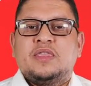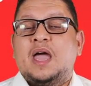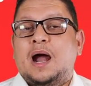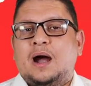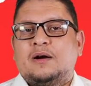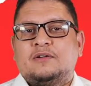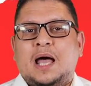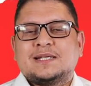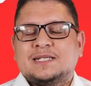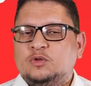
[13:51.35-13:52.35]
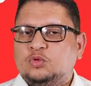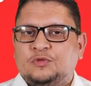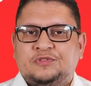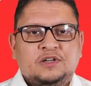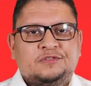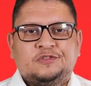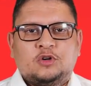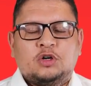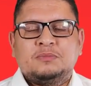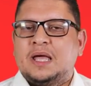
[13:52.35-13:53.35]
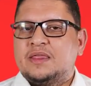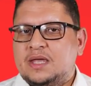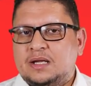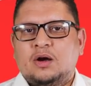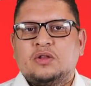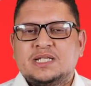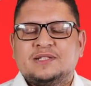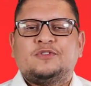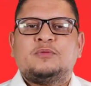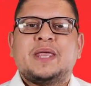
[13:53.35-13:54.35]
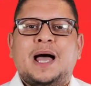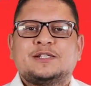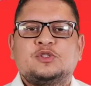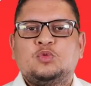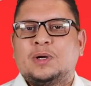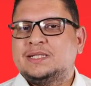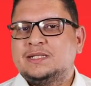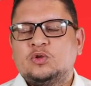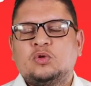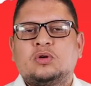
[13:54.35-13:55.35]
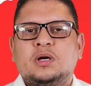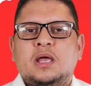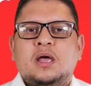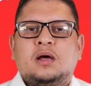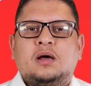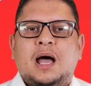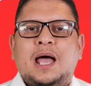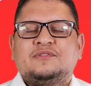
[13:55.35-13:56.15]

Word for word: They are asking you to fill a form, and then on this form, they ask you what is your uh,